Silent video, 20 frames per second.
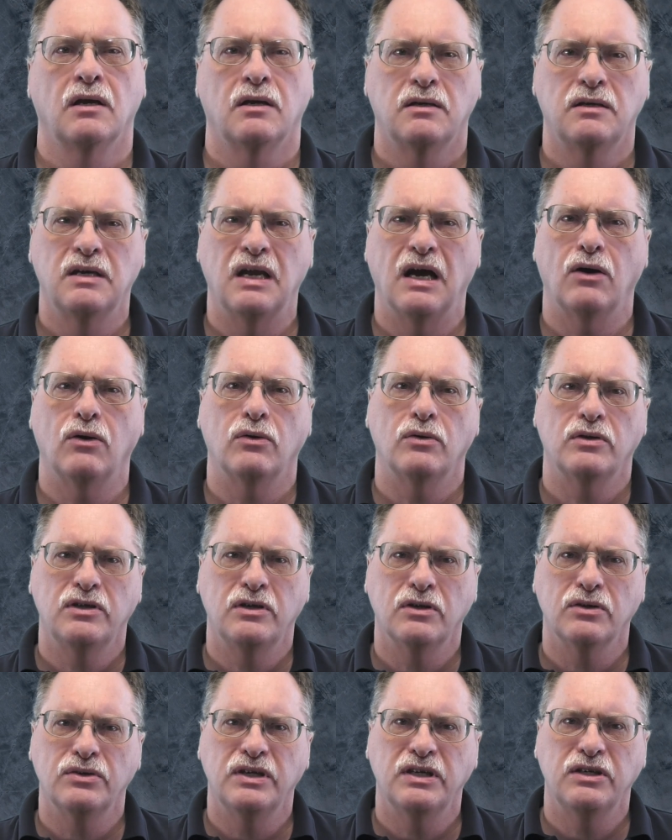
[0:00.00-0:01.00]
Now
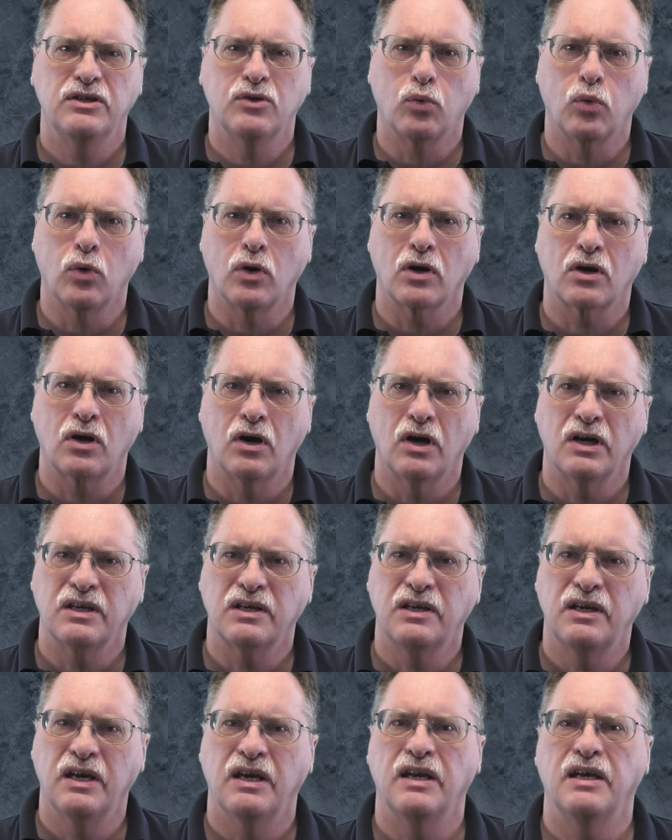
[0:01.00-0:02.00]
you'll need to work
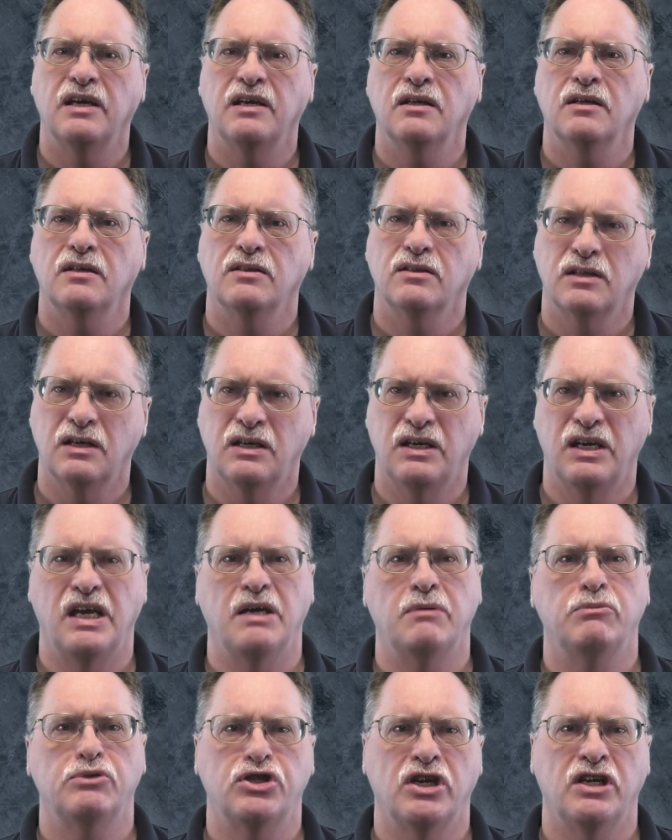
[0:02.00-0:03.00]
on getting the
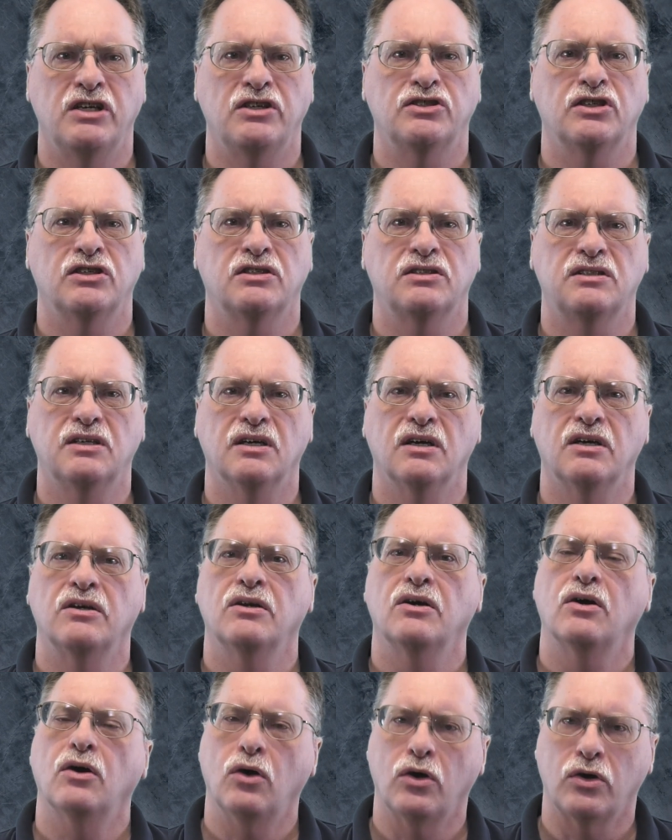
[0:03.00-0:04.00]
name changes done
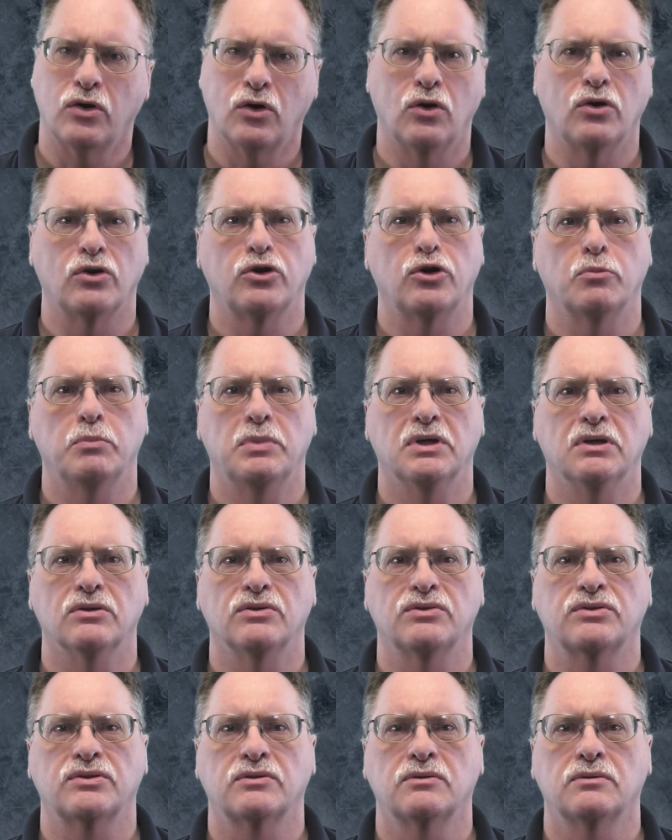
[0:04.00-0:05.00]
on all your
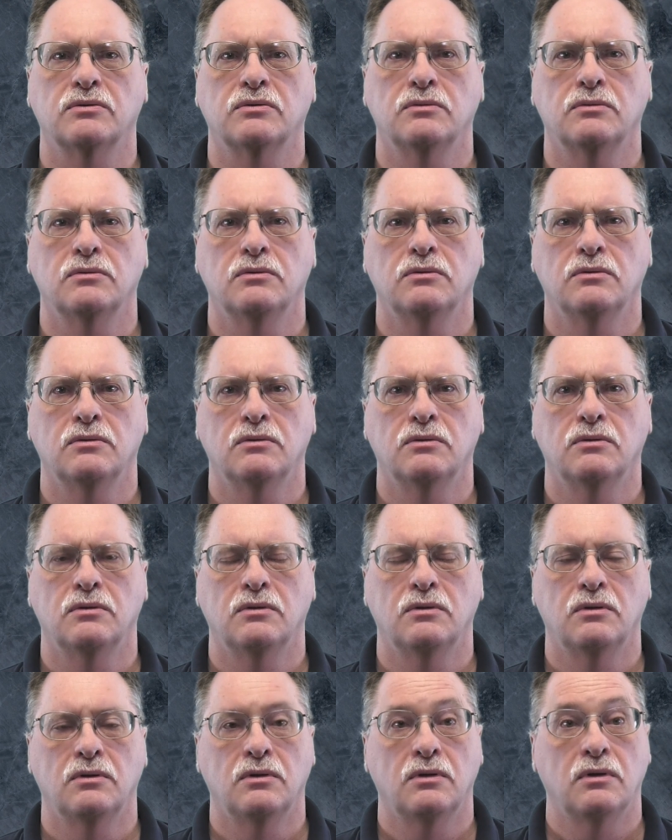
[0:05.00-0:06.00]
bills.
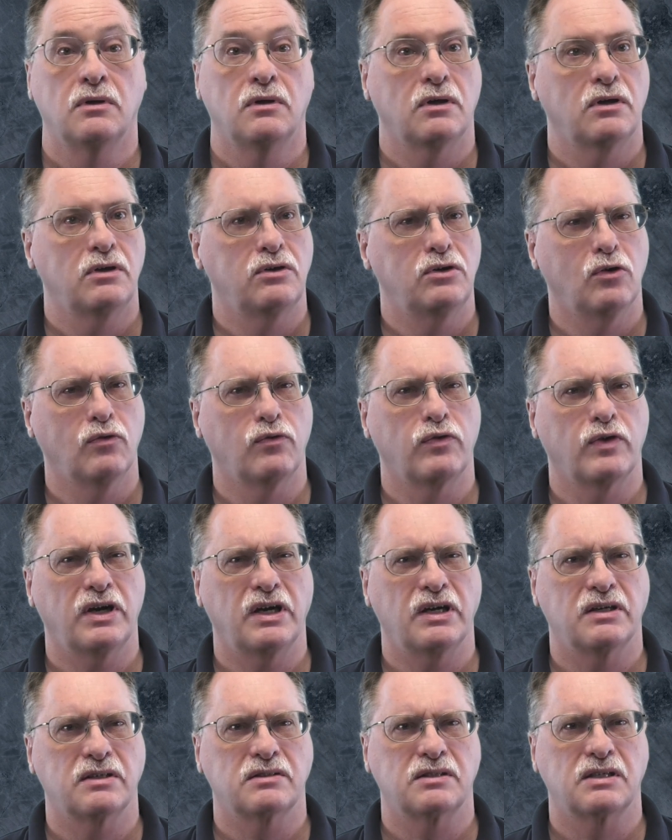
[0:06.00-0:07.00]
And don't
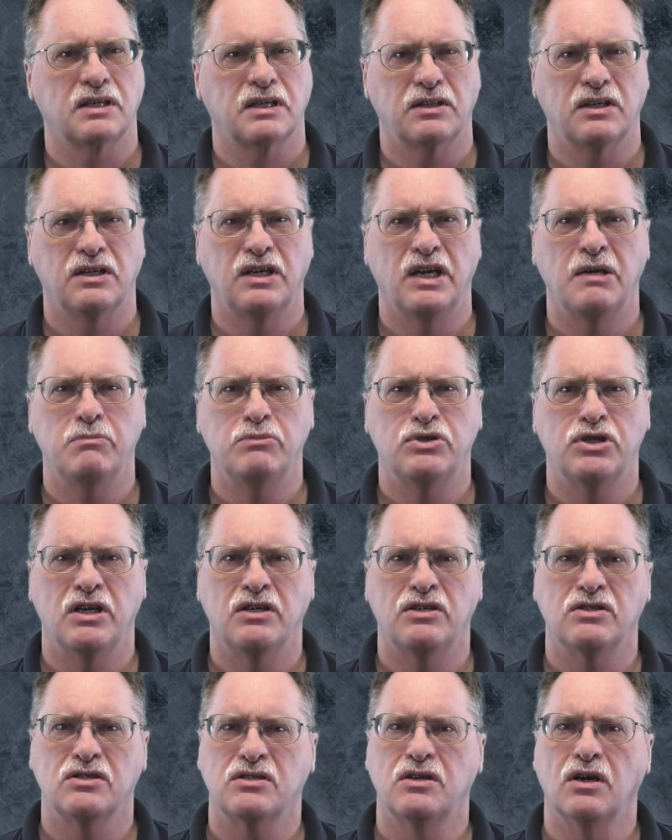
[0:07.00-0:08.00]
forget to get the name
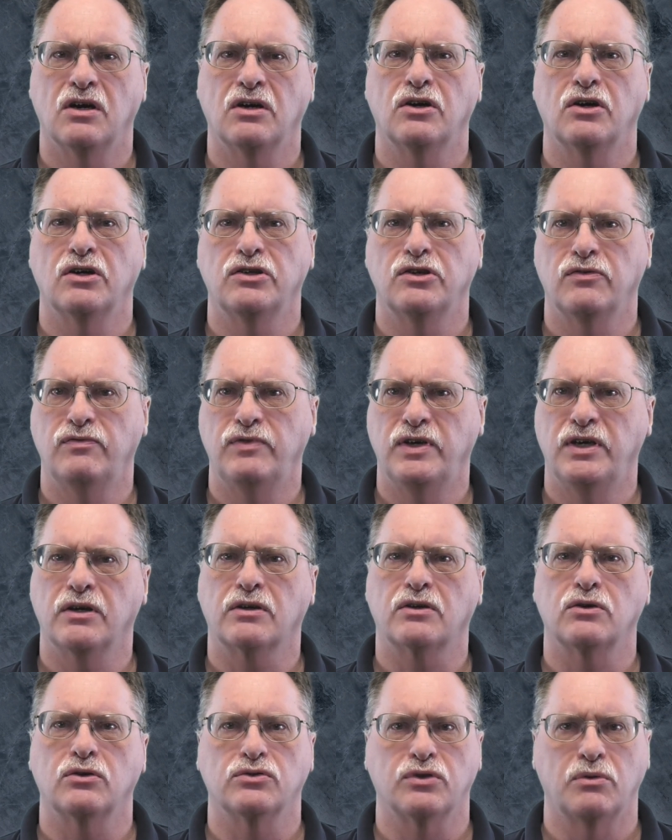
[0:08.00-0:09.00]
changes done on your
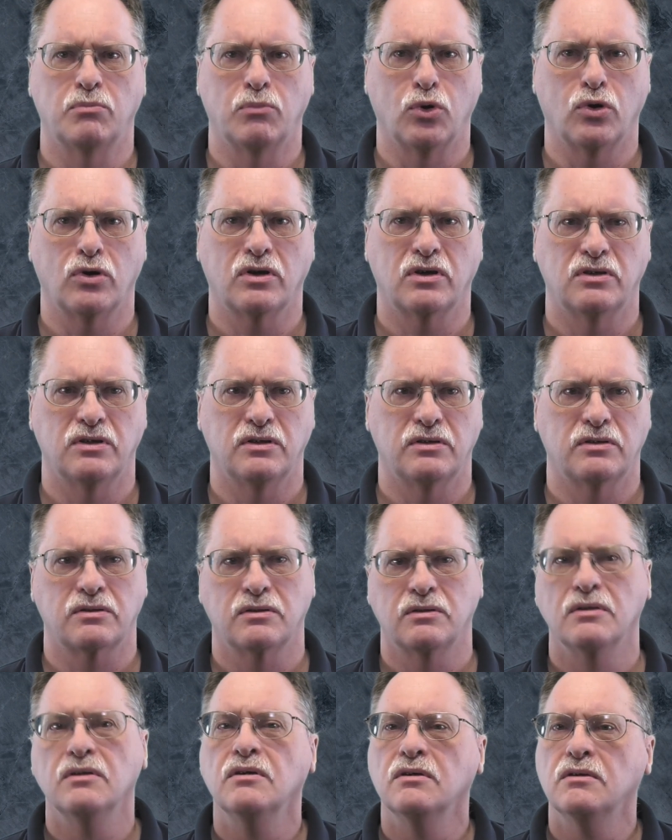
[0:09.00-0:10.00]
vehicles and mortgages,
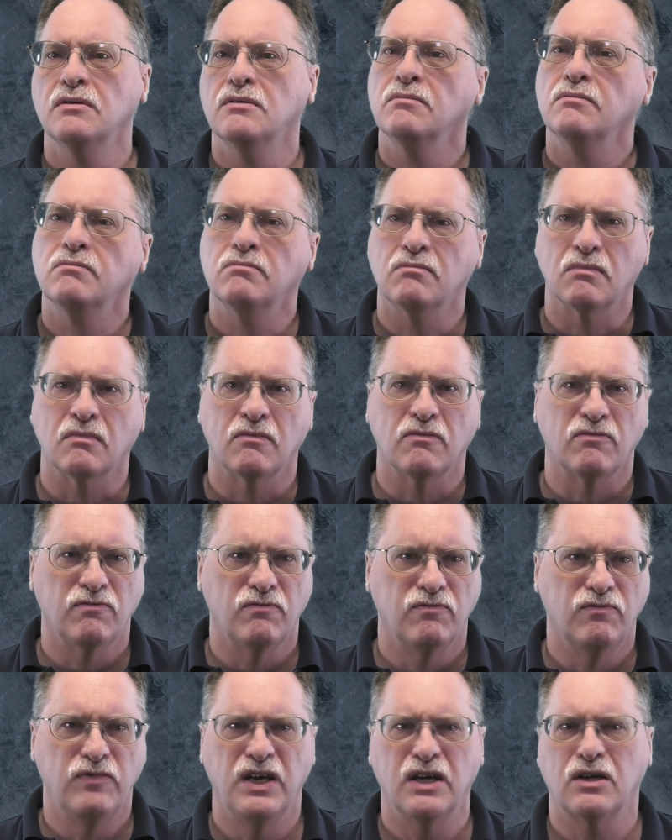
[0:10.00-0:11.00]

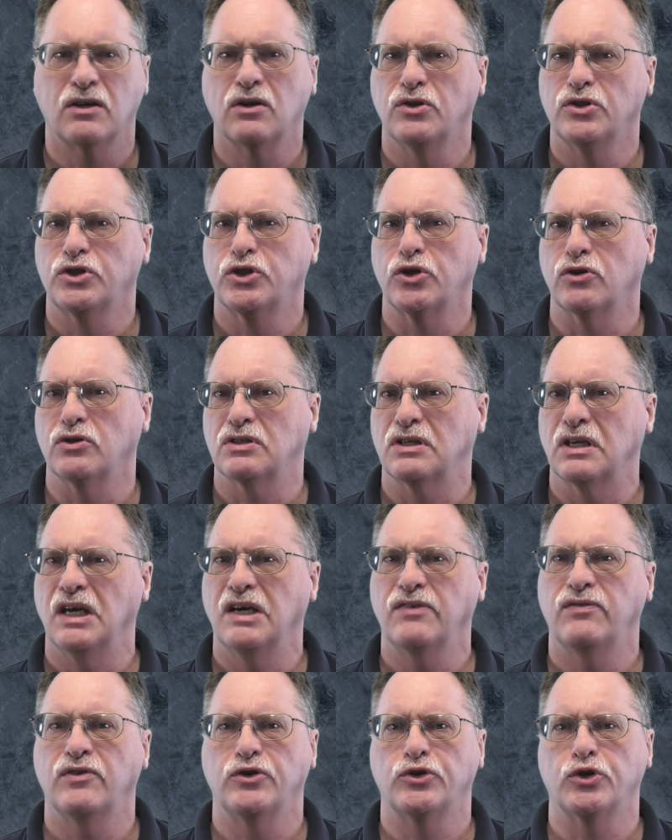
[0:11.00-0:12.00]
vehicle insurance,
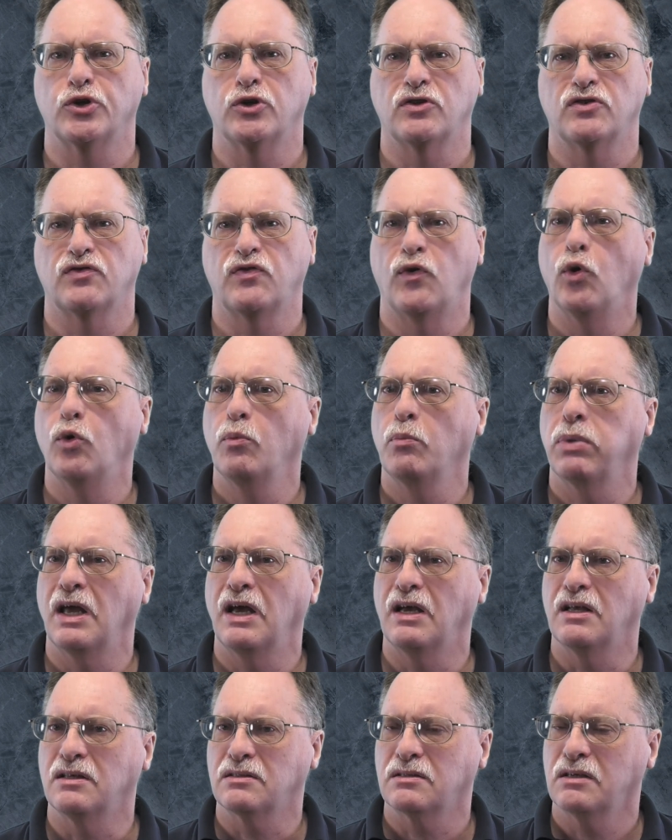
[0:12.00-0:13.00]
life insurance, phone
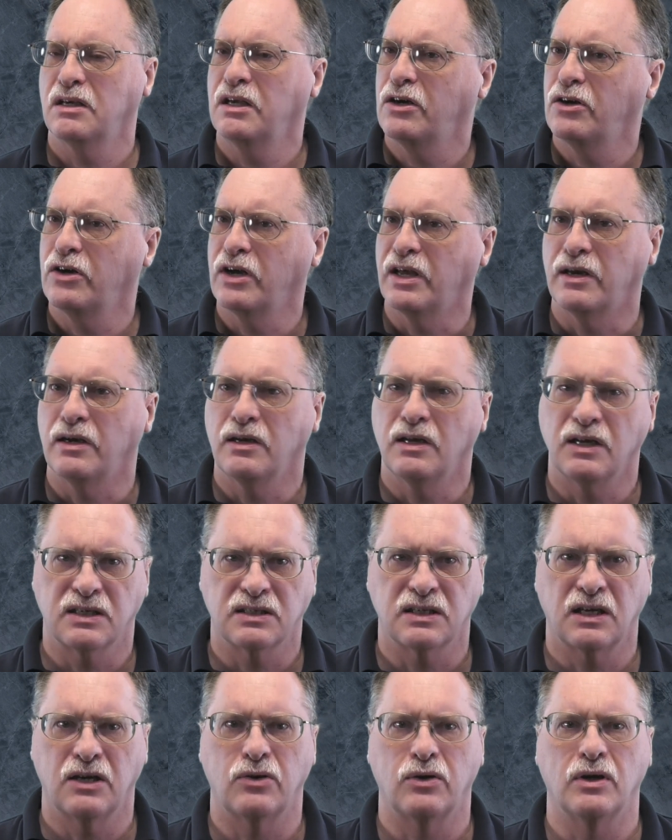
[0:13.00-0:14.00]
plans, internet,
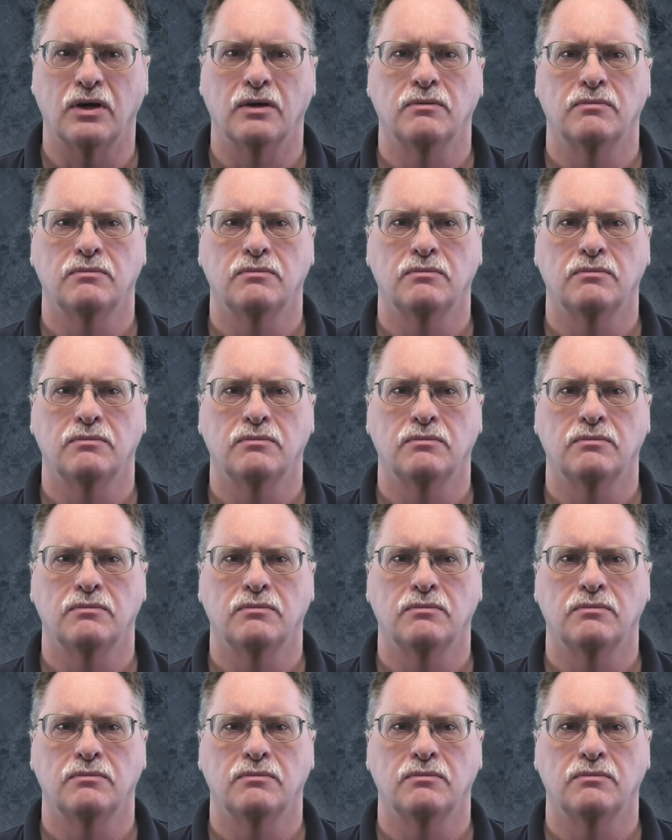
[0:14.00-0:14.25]
etc.